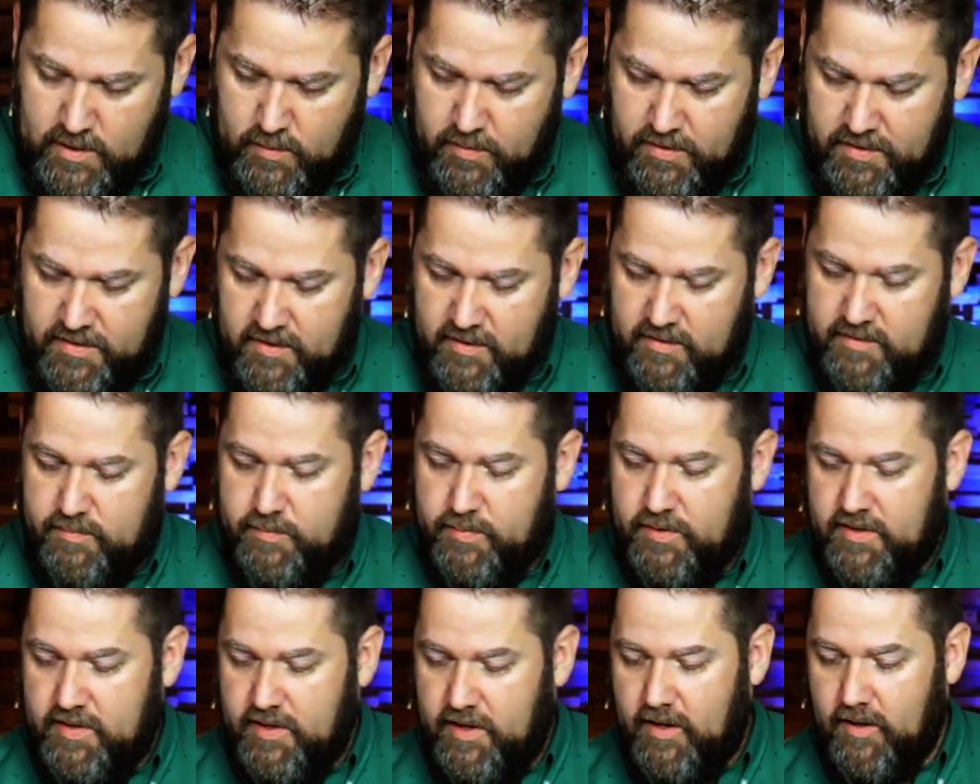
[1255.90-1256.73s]
with this
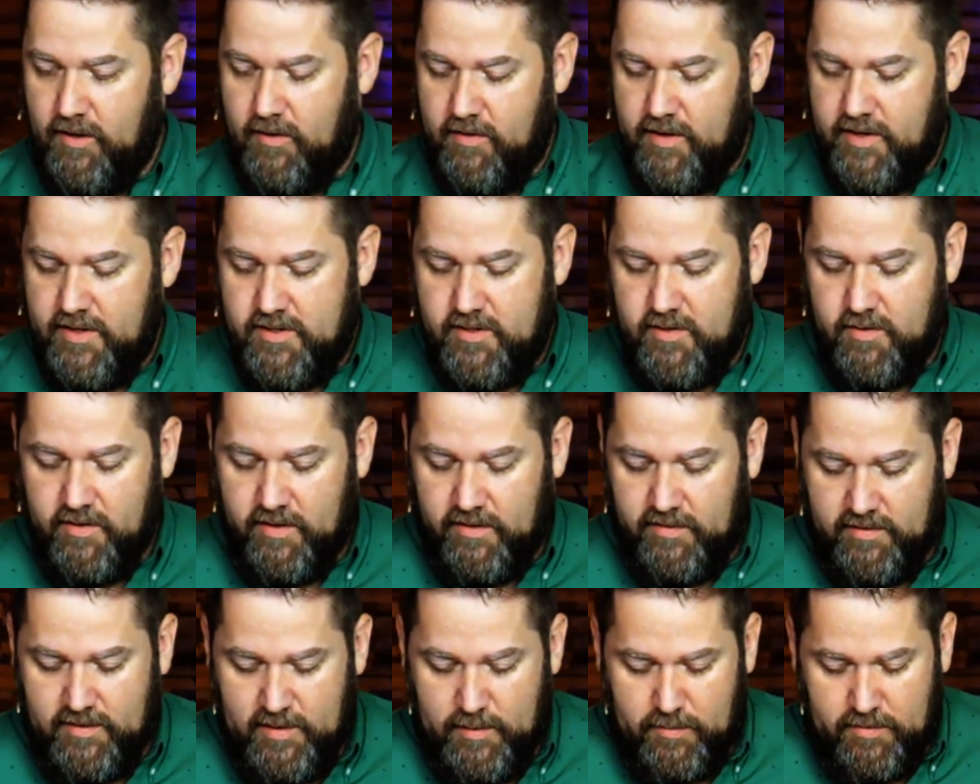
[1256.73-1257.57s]
particular issue,
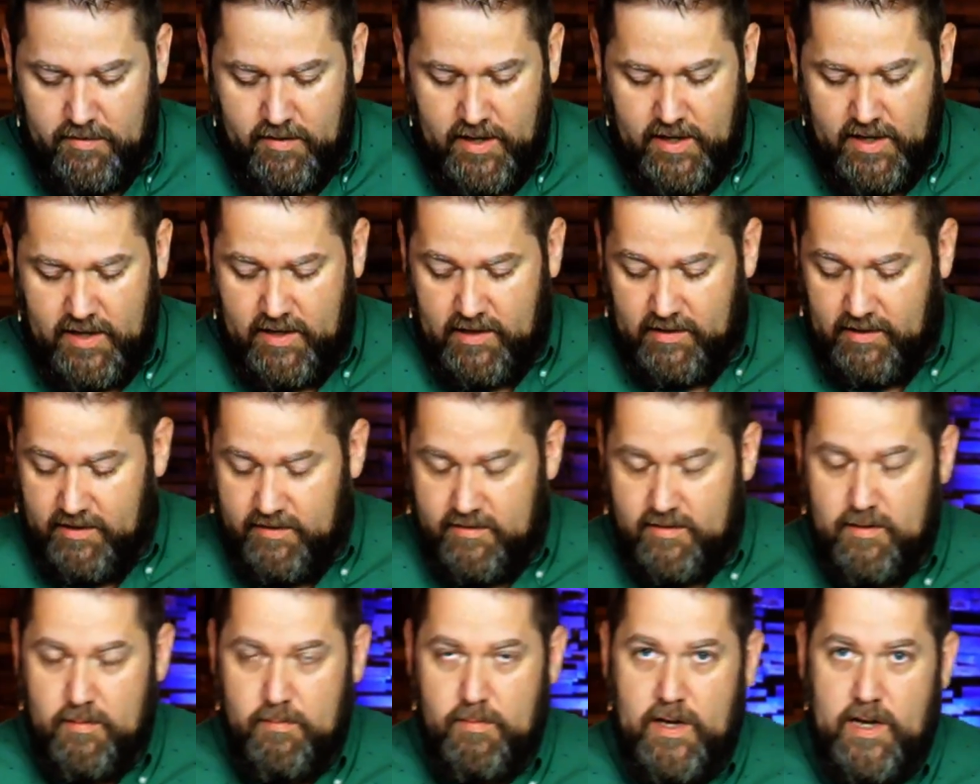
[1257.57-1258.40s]
it seems like, at
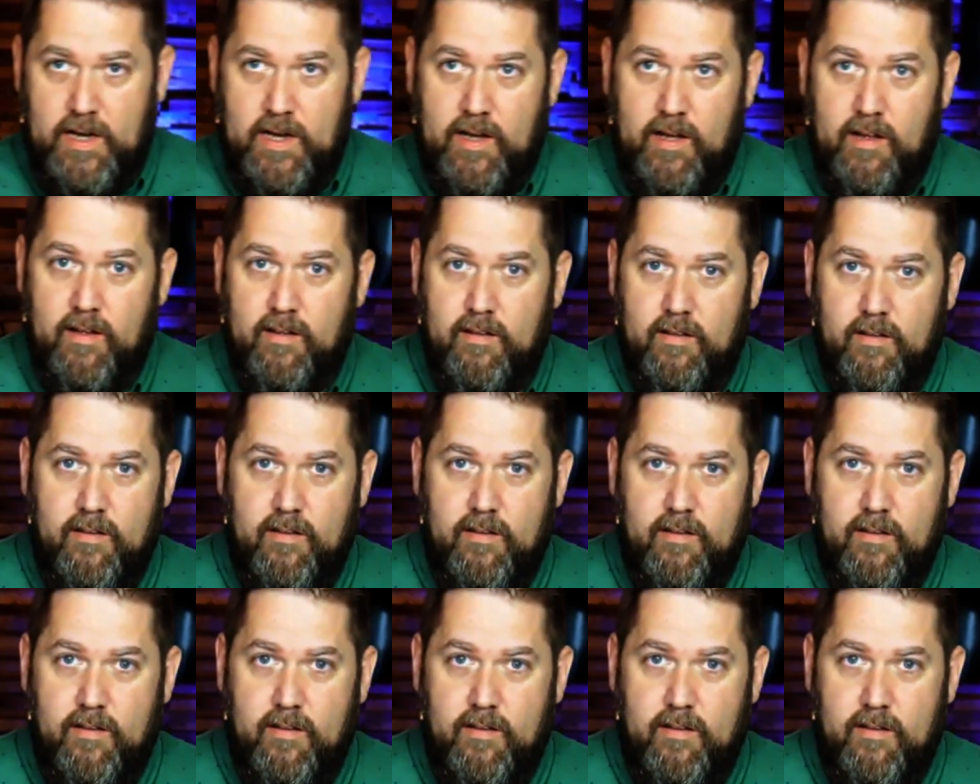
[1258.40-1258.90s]
least in my